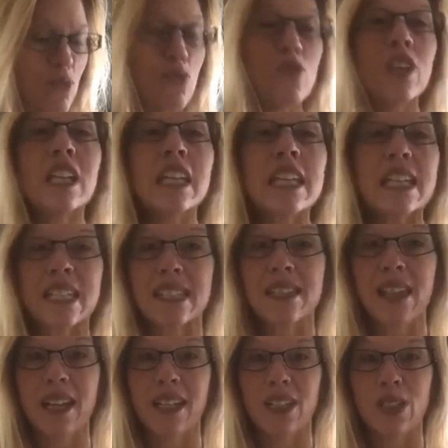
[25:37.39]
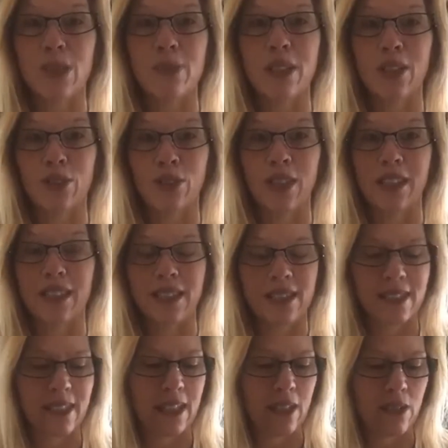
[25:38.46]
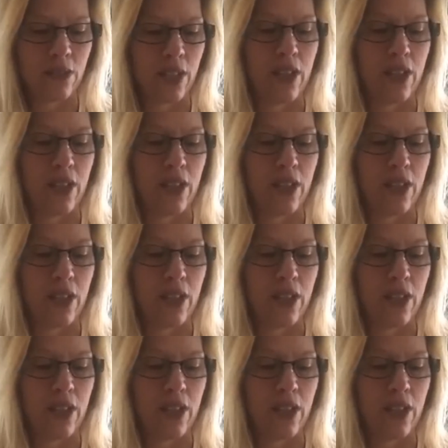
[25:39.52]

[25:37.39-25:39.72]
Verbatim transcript: really excited to be learning this skill.